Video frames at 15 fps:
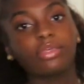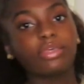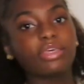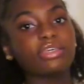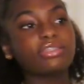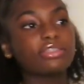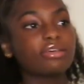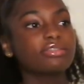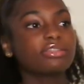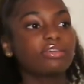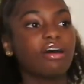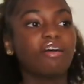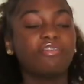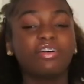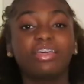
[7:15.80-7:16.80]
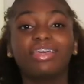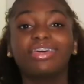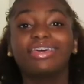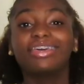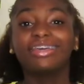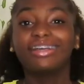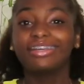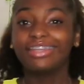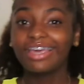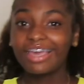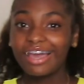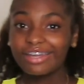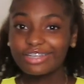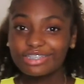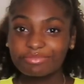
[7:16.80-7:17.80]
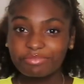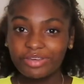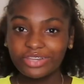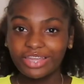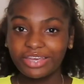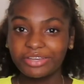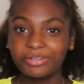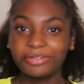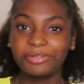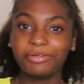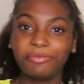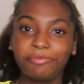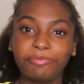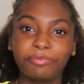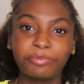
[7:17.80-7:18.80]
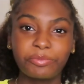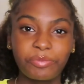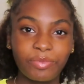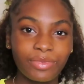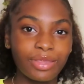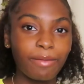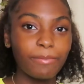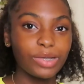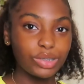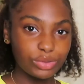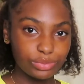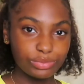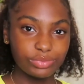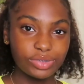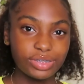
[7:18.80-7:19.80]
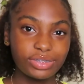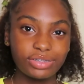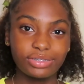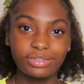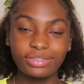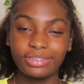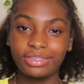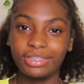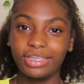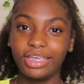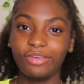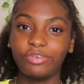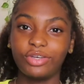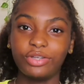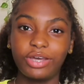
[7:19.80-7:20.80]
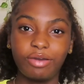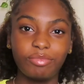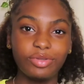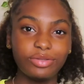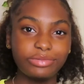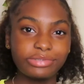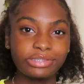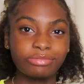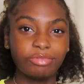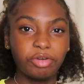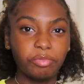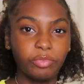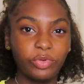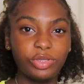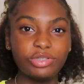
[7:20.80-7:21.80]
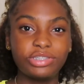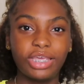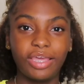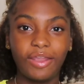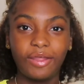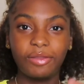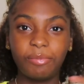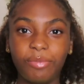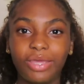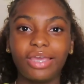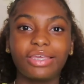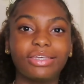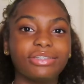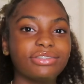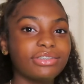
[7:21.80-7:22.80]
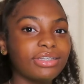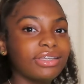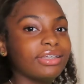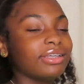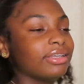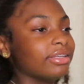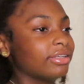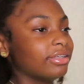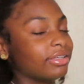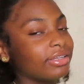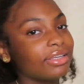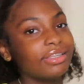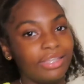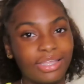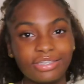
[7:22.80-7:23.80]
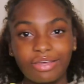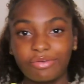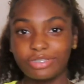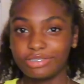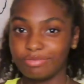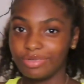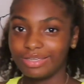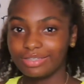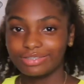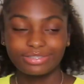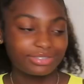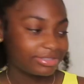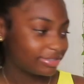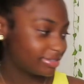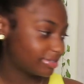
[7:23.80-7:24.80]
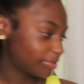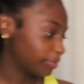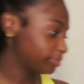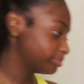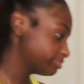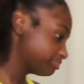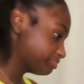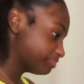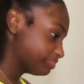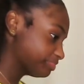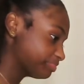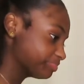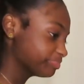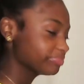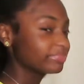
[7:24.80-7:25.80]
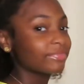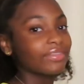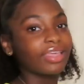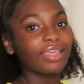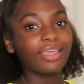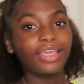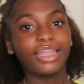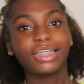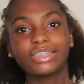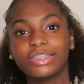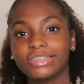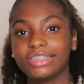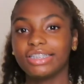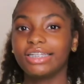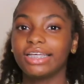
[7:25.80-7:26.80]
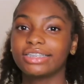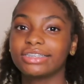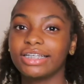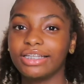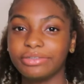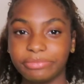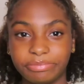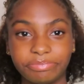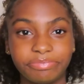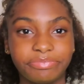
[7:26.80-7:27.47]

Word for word: it's so soft. They kind of smell like um balloons. If y'all know how balloons smell when you take out the package. That's how it smells. So, let's go to the next color.